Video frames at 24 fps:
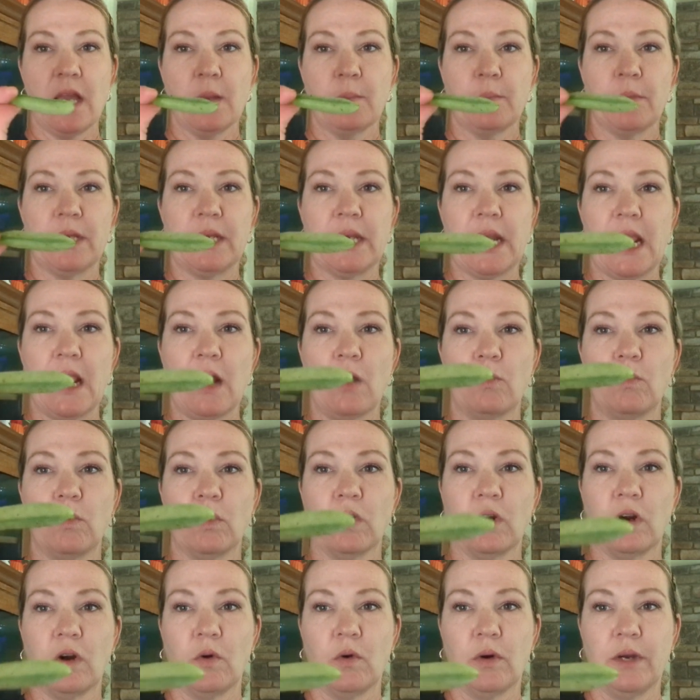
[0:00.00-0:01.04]
But now we're
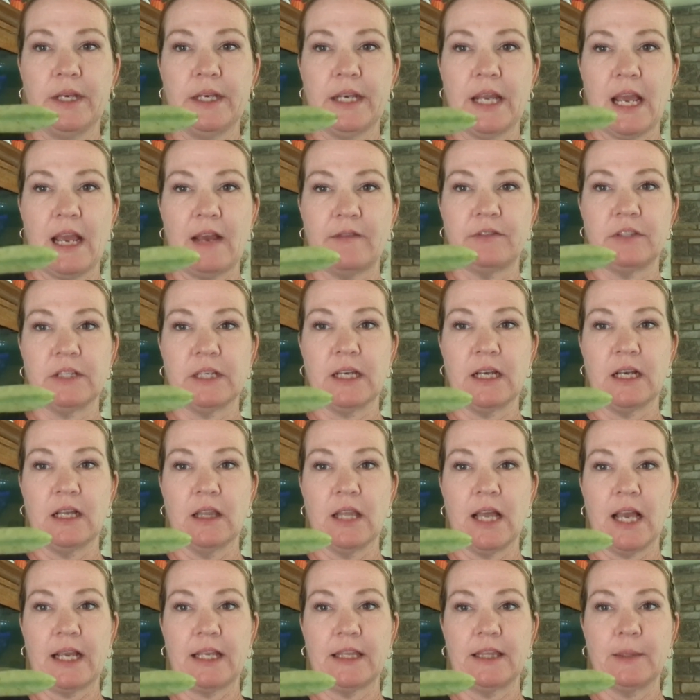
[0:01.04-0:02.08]
going to have to
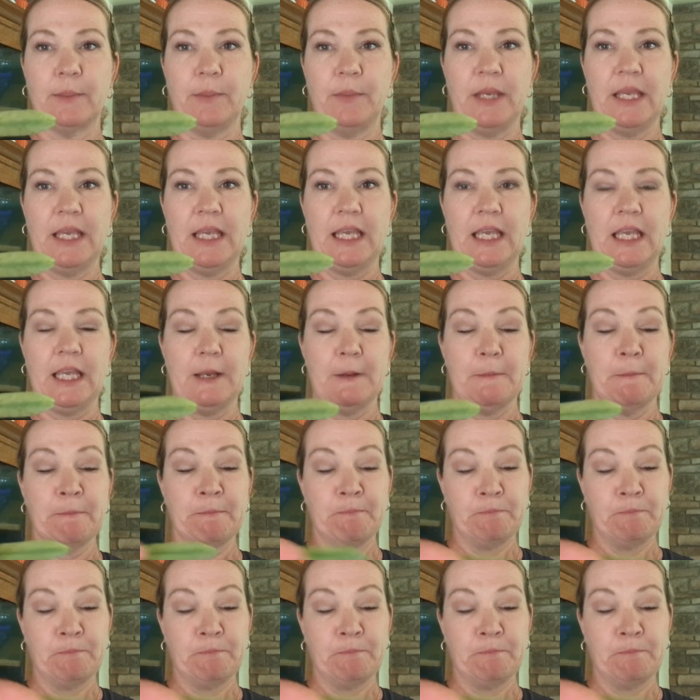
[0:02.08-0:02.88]
collect the pea.